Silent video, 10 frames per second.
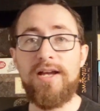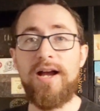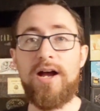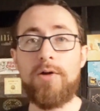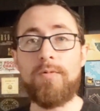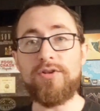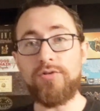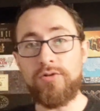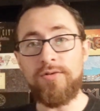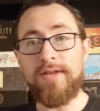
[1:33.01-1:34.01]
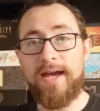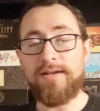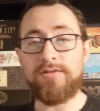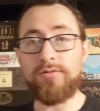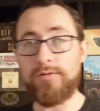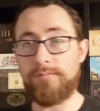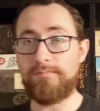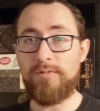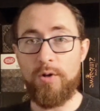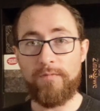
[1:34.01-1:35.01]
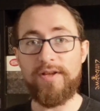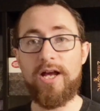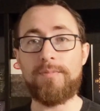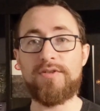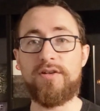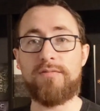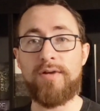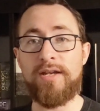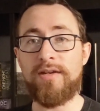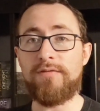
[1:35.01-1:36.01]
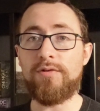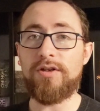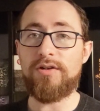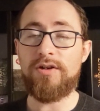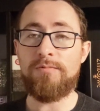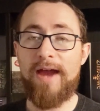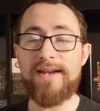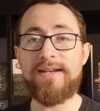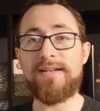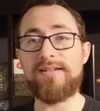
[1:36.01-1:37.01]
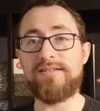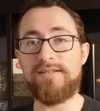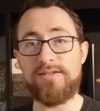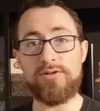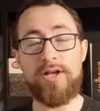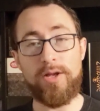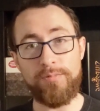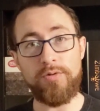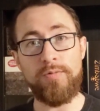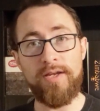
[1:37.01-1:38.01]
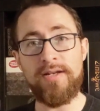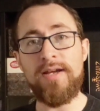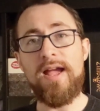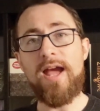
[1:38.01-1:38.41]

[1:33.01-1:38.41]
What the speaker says: When you do that, you'll hopefully help yourself win. If you can eradicate a disease, it'll help you win.